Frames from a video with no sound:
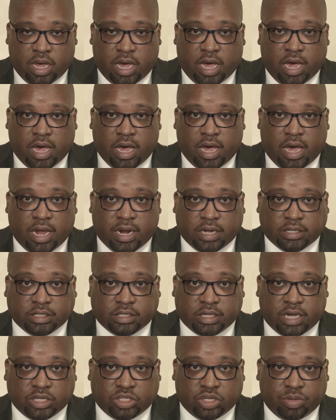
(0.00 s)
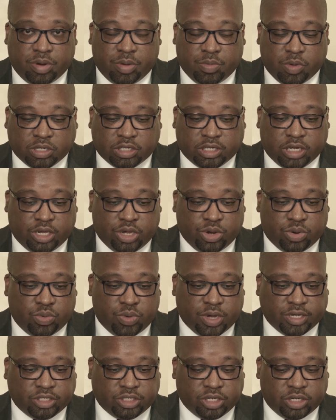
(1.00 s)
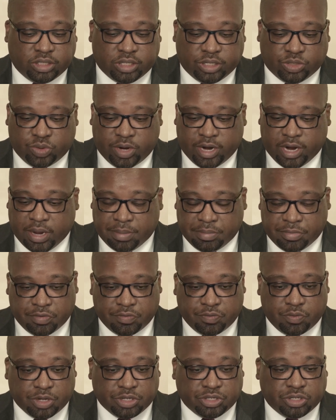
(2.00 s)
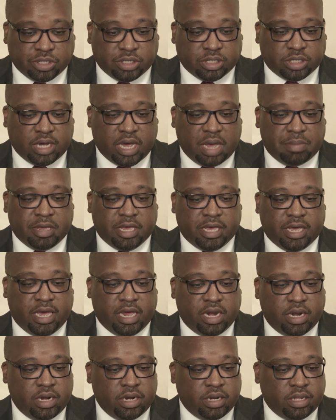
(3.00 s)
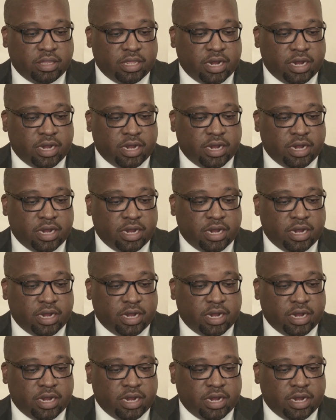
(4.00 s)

And as is customary, we'll take your questions. There's quite a number of questions coming in.